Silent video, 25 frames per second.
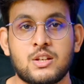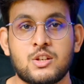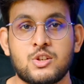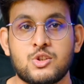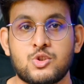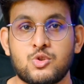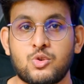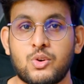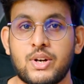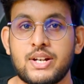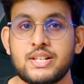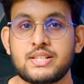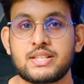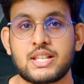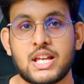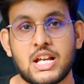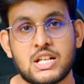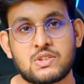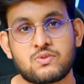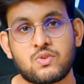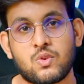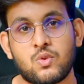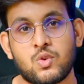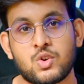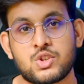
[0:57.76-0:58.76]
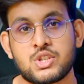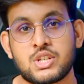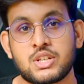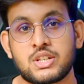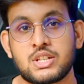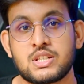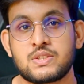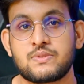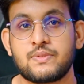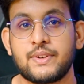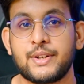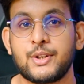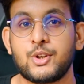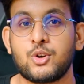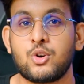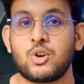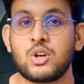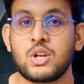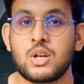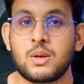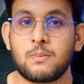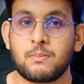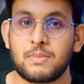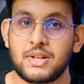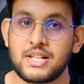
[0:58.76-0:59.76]
So guys, thanks for watching this video.
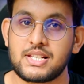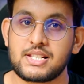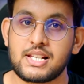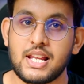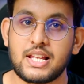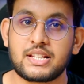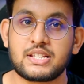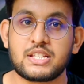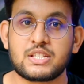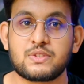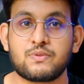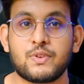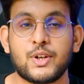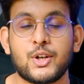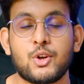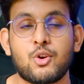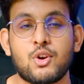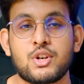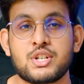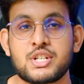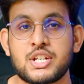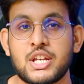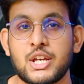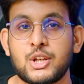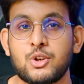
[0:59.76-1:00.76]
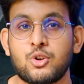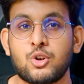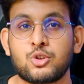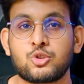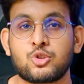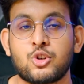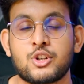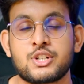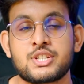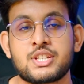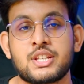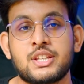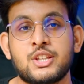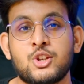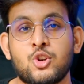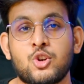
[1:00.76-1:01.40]
Please like this video and share your thoughts in